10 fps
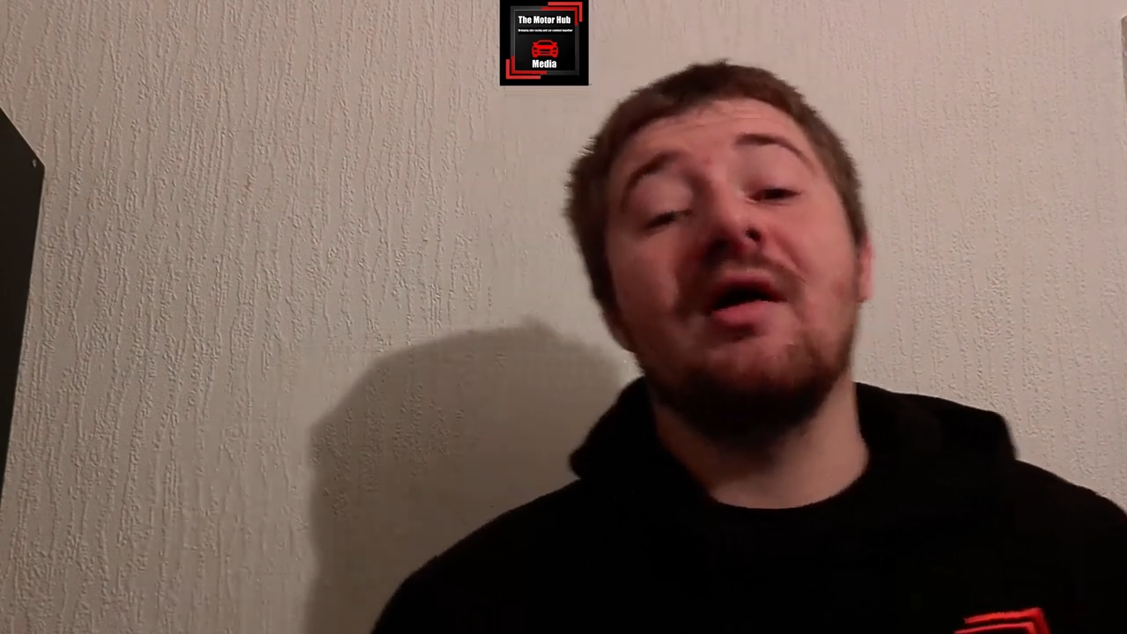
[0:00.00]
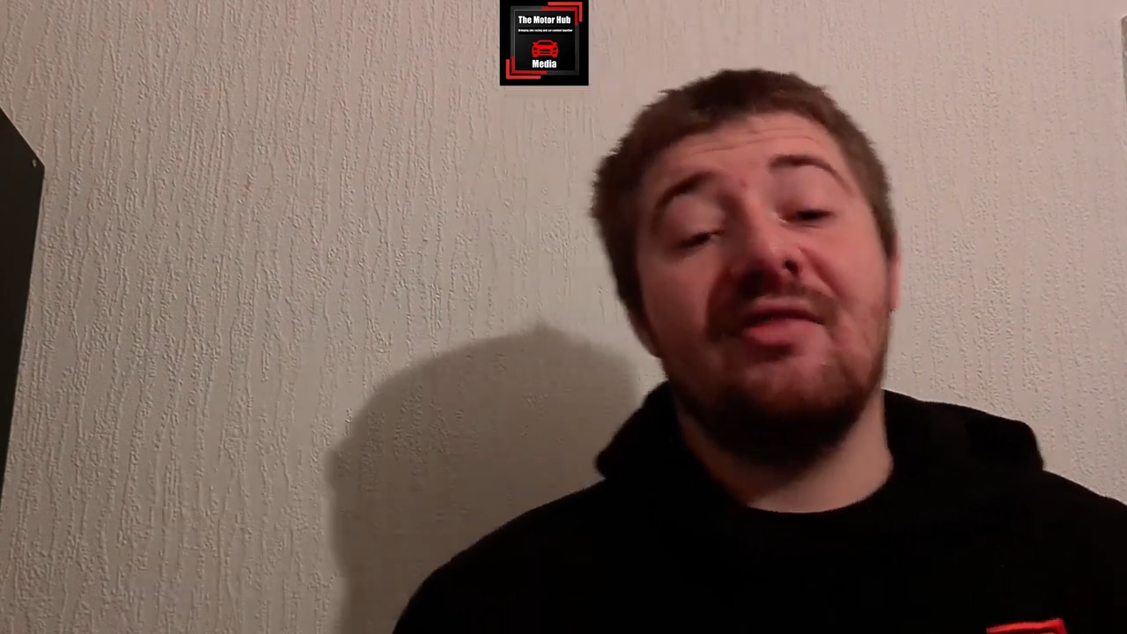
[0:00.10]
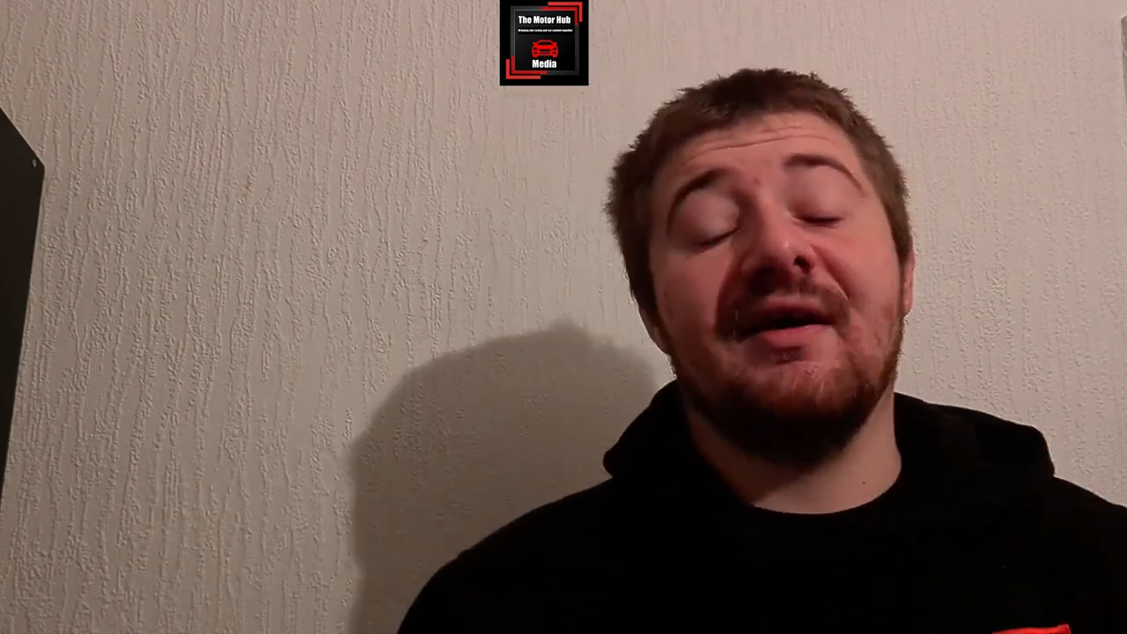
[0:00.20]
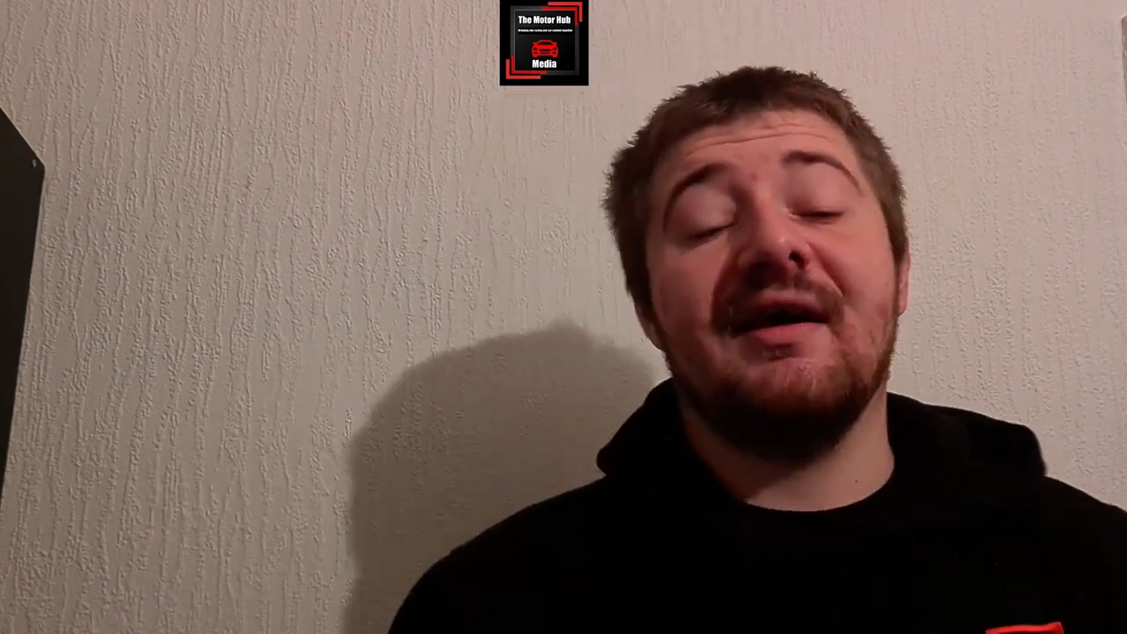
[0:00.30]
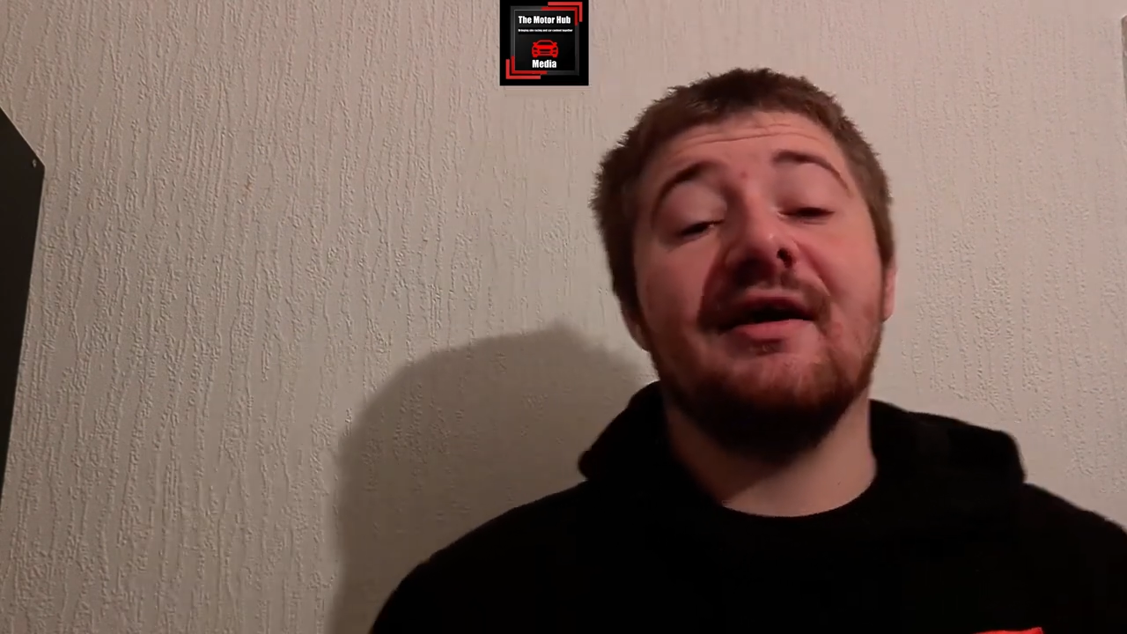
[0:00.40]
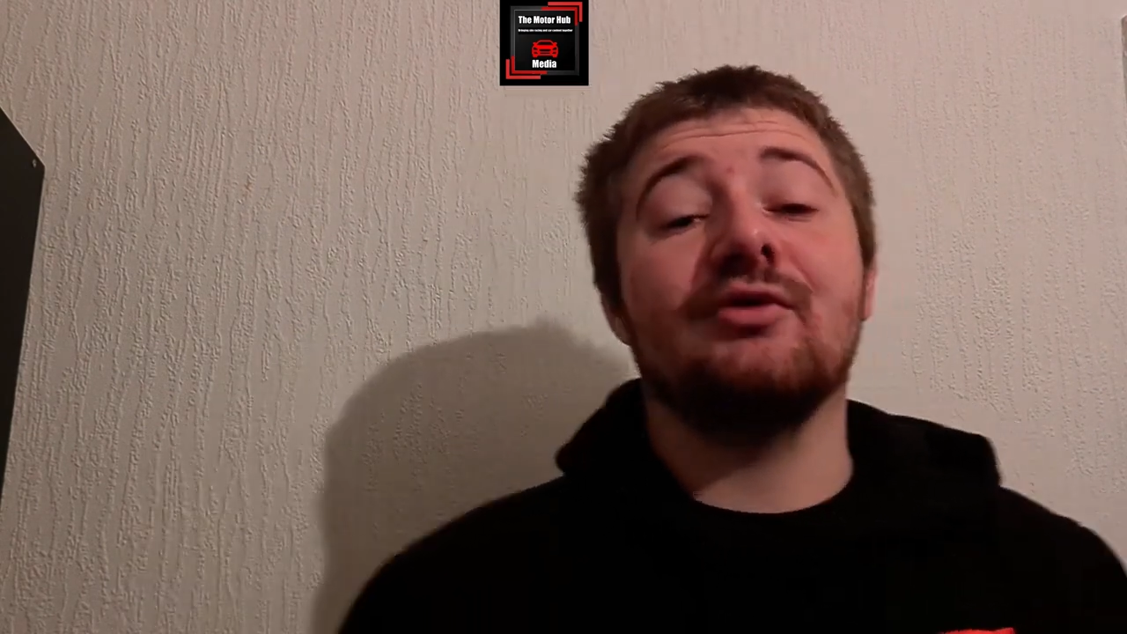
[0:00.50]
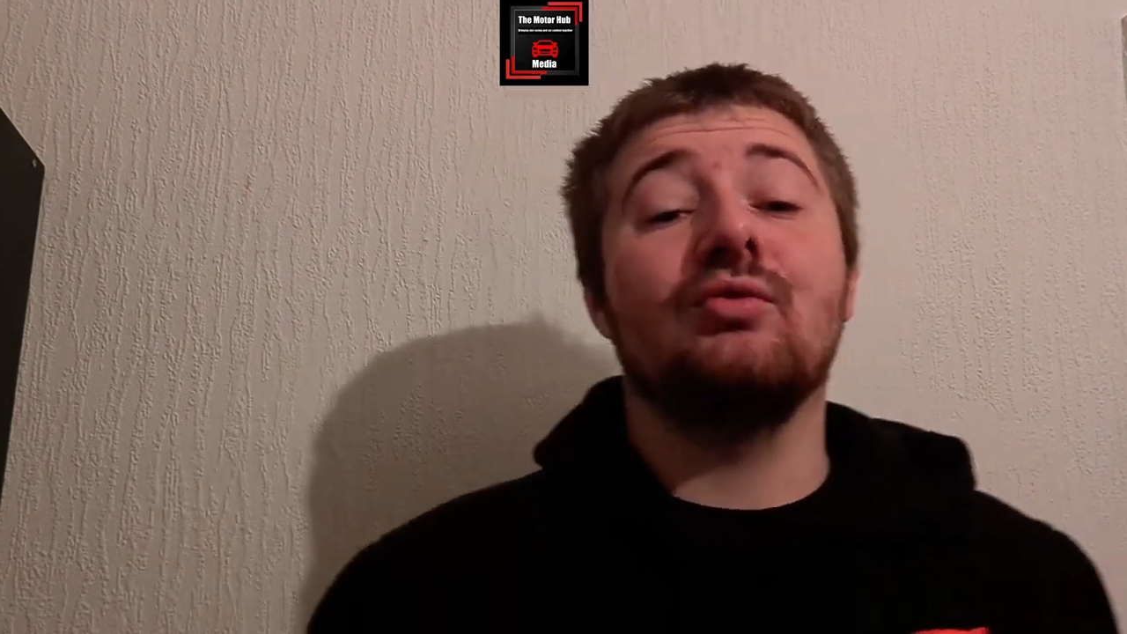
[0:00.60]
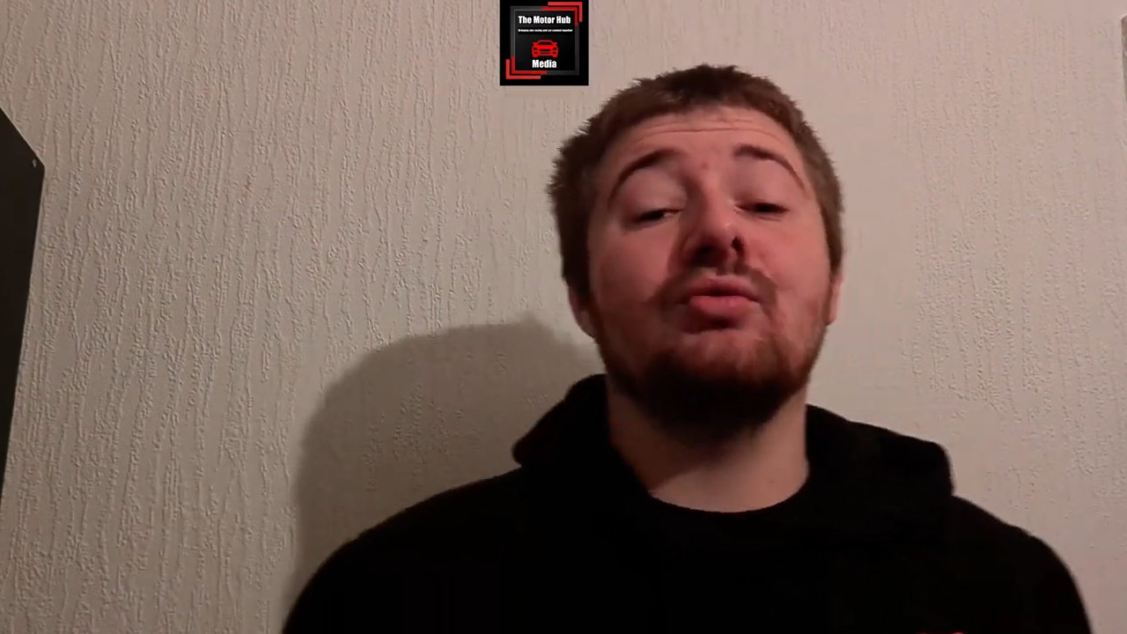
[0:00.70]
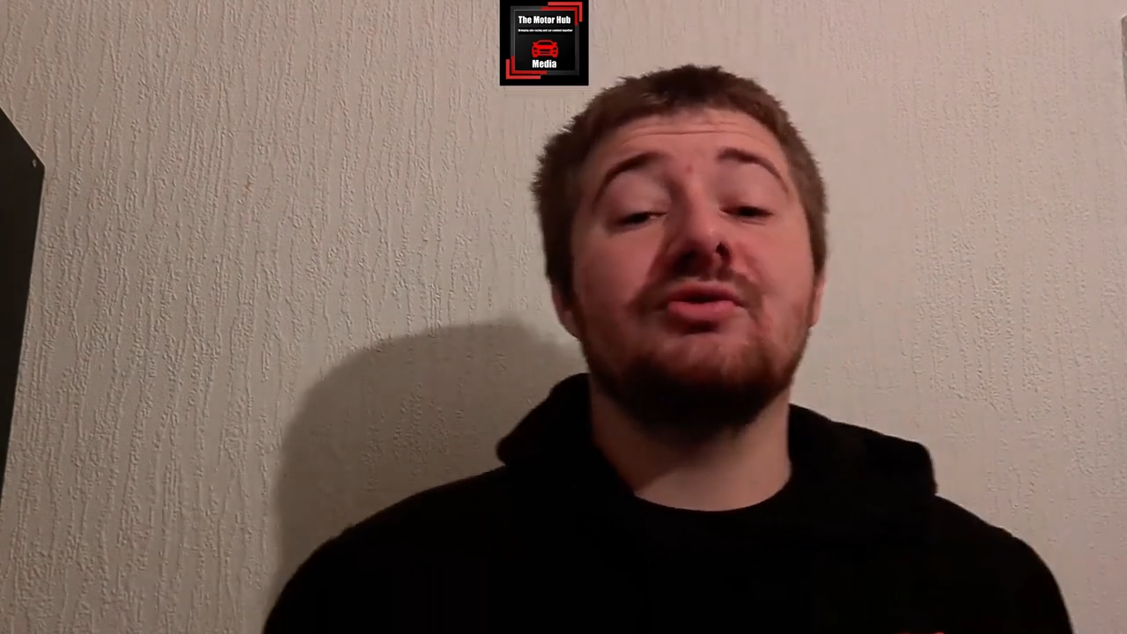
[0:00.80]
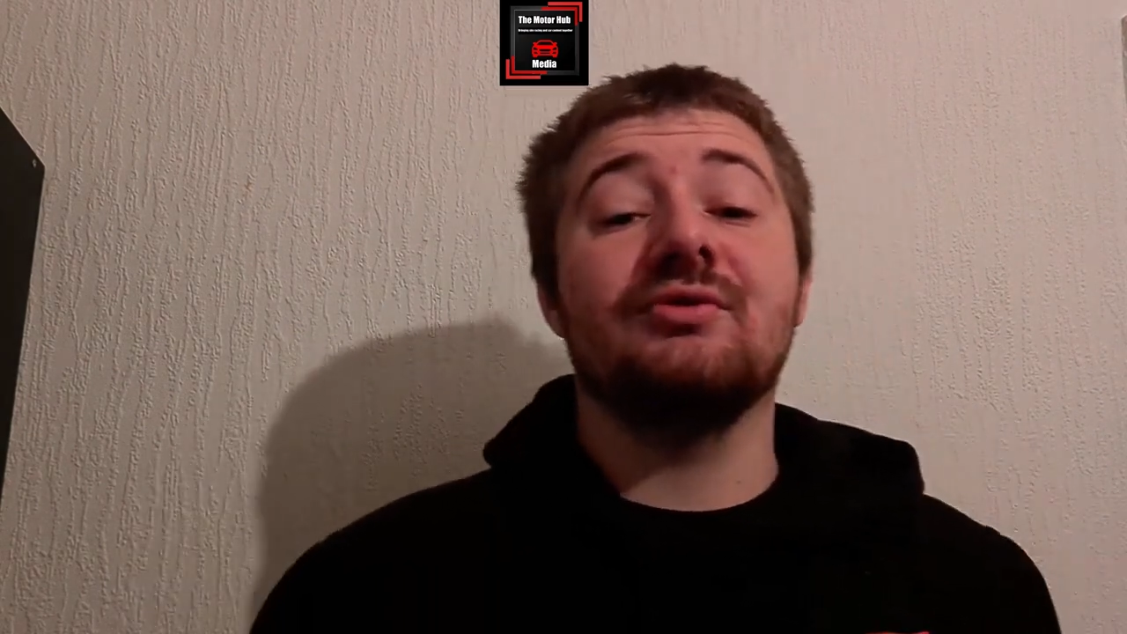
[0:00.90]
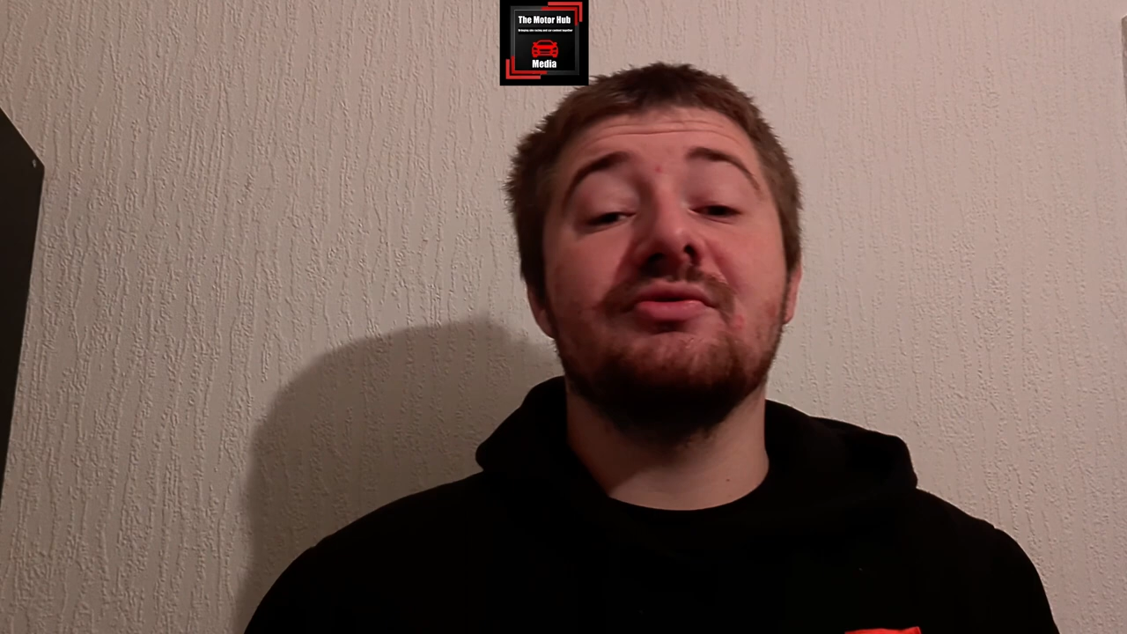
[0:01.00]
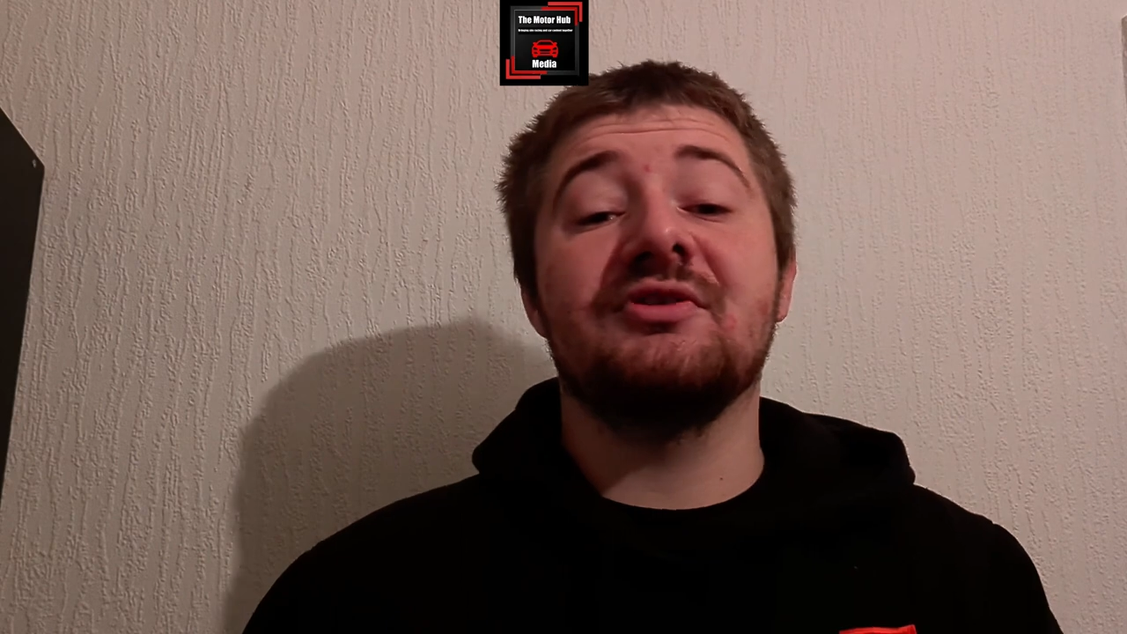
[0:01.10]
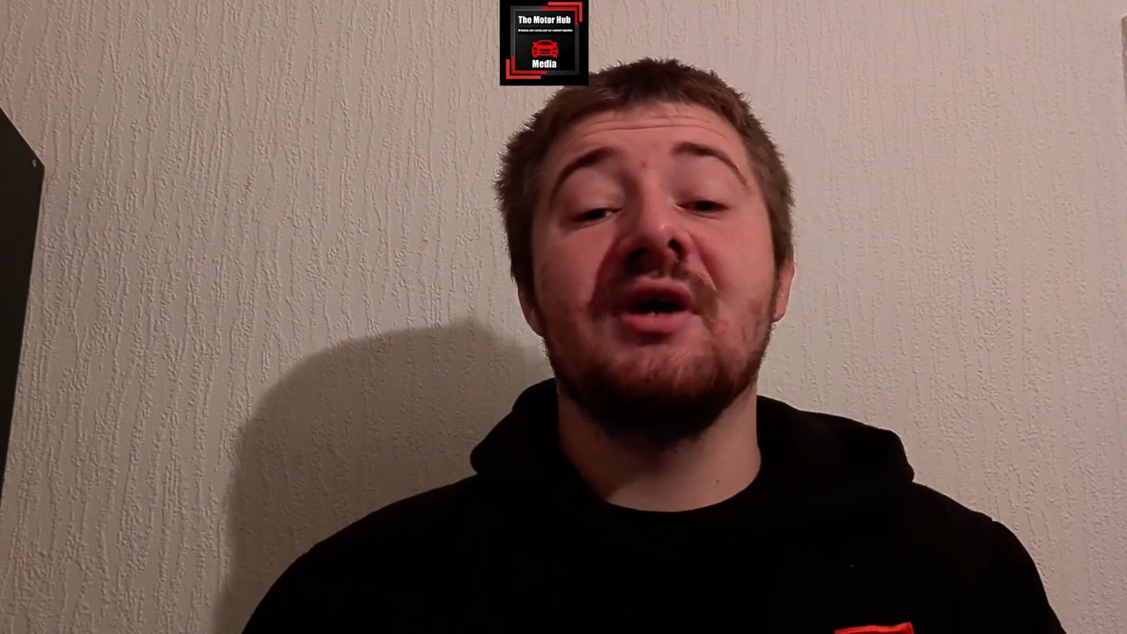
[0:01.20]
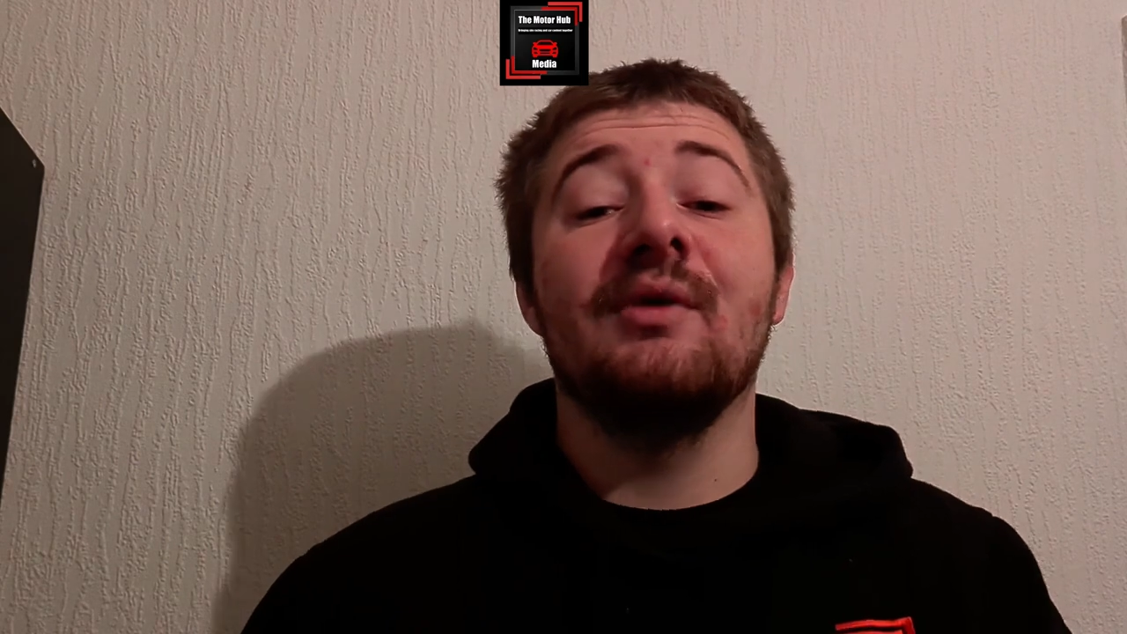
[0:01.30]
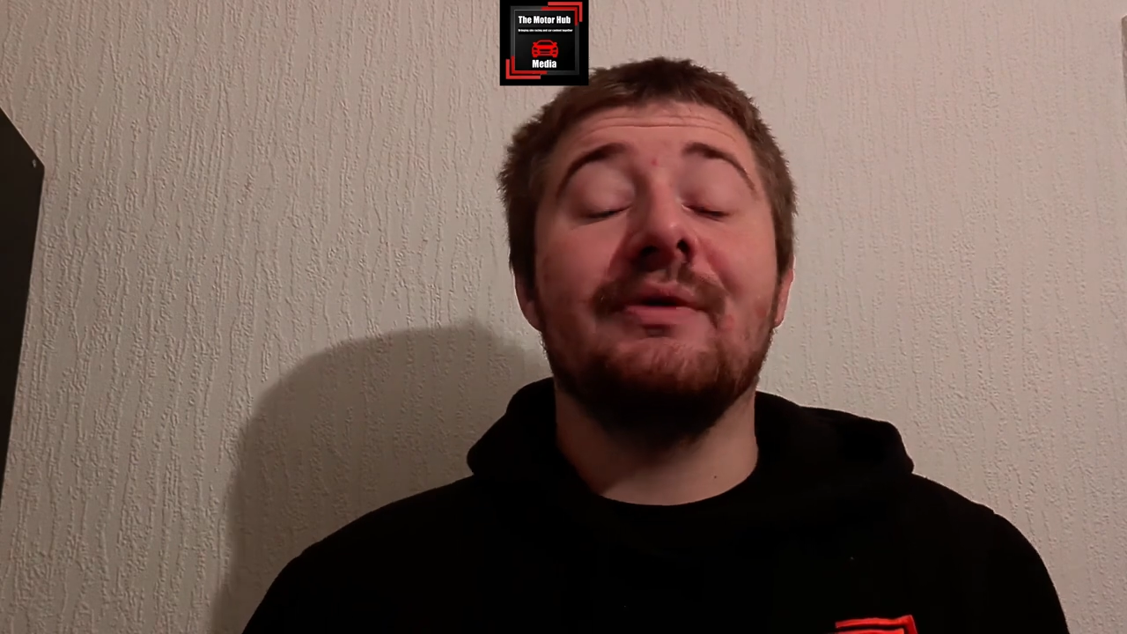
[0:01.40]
their headquarters.